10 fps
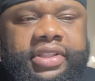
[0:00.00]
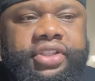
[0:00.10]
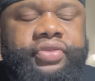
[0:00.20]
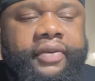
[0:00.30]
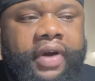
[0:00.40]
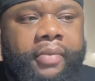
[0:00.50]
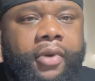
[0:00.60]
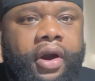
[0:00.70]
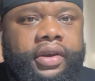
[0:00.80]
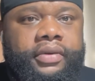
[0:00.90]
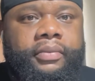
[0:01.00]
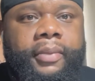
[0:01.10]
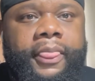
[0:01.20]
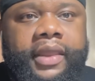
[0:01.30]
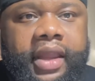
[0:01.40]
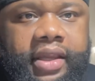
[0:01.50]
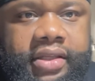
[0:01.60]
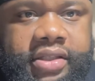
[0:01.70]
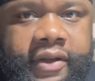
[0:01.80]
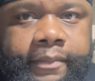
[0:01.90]
Trayvon Martin
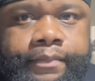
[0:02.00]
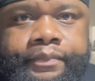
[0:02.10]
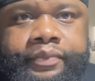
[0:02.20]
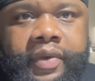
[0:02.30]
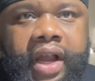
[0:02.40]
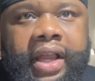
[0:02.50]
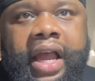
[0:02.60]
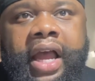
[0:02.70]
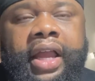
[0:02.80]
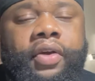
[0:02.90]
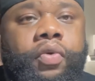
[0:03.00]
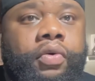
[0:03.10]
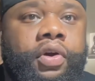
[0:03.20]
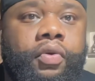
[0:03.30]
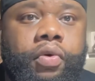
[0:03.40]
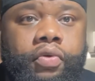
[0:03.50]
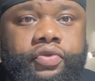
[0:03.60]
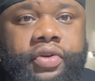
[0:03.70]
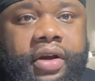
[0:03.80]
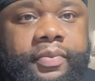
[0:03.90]
case. A guy, quote unquote,
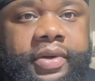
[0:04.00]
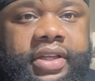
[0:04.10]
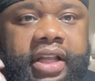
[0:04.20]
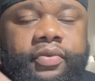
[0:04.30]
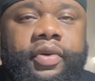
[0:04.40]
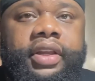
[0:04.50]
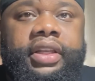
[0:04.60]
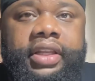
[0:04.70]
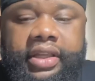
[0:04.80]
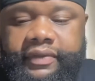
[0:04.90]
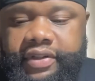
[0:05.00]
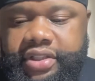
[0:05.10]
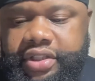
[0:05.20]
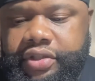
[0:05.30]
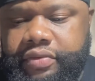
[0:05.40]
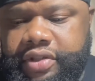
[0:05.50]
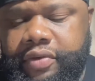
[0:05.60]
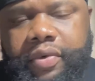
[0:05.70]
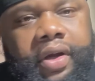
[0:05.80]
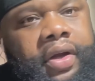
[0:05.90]
trying to protect where he lived and just shoot
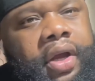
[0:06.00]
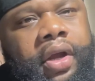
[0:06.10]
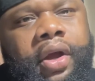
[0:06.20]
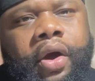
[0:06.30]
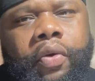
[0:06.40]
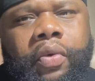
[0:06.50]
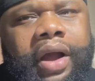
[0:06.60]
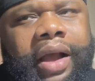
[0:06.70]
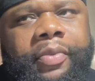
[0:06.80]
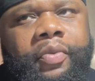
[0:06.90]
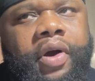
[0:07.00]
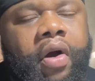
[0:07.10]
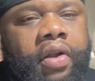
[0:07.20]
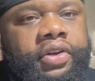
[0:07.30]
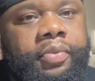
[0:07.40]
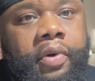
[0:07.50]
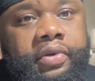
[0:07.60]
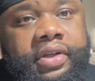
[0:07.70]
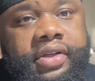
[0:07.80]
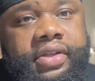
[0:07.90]
someone. What happened with calling the
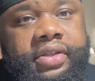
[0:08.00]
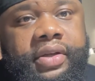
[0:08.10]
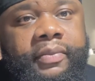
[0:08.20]
police?